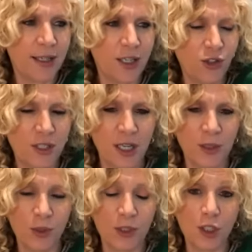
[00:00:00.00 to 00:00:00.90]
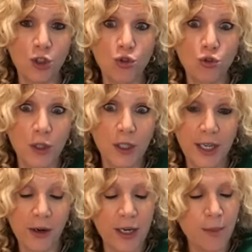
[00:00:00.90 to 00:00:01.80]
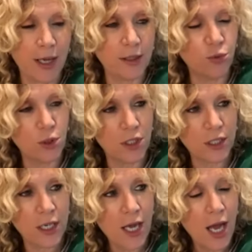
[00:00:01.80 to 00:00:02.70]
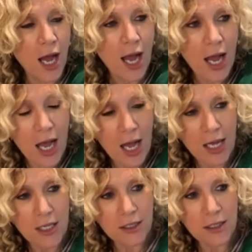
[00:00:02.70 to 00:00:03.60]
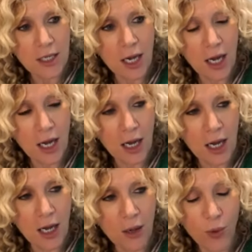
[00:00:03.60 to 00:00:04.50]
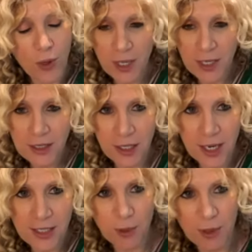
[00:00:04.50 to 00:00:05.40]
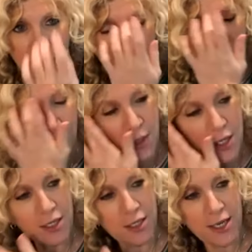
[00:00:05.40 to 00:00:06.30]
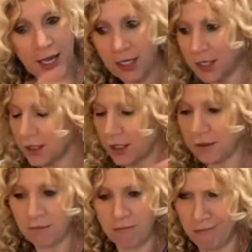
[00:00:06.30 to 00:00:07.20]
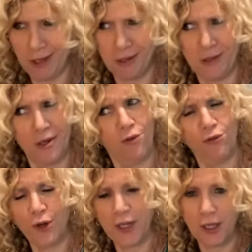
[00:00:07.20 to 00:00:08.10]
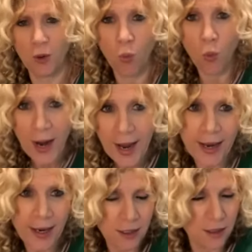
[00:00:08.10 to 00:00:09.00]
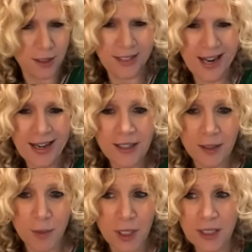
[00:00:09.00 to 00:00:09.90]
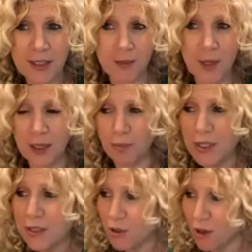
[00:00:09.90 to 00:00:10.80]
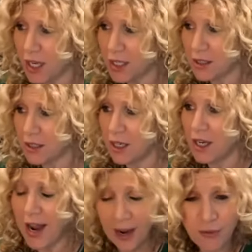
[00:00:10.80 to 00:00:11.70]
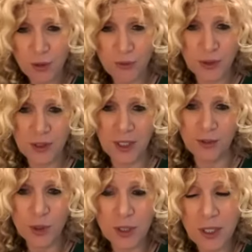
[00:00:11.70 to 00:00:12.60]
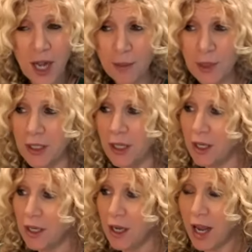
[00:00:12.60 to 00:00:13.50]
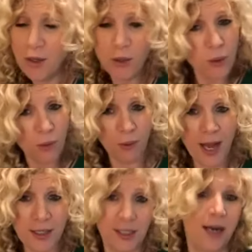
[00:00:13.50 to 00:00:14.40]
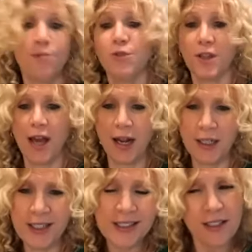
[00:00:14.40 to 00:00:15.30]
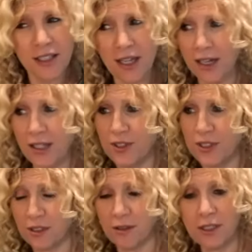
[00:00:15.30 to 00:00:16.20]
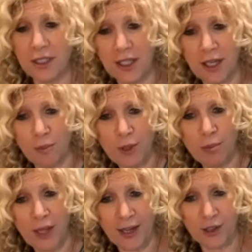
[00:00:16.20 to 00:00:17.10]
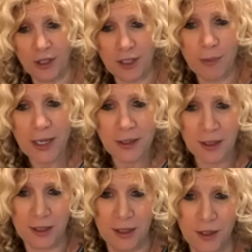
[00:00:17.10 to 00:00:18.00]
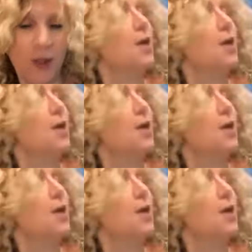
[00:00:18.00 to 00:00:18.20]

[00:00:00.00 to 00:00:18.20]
And I just thought it was an extraordinary amount of work. And uh, when my son asked me if I was going to make it again, I said, there's no freaking way. It took ninety minutes to make a pizza crust mm-hmm. after a full day of work. I mean, and who has time for that? And isn't it kind of insulting that people actually yeah. expected us to?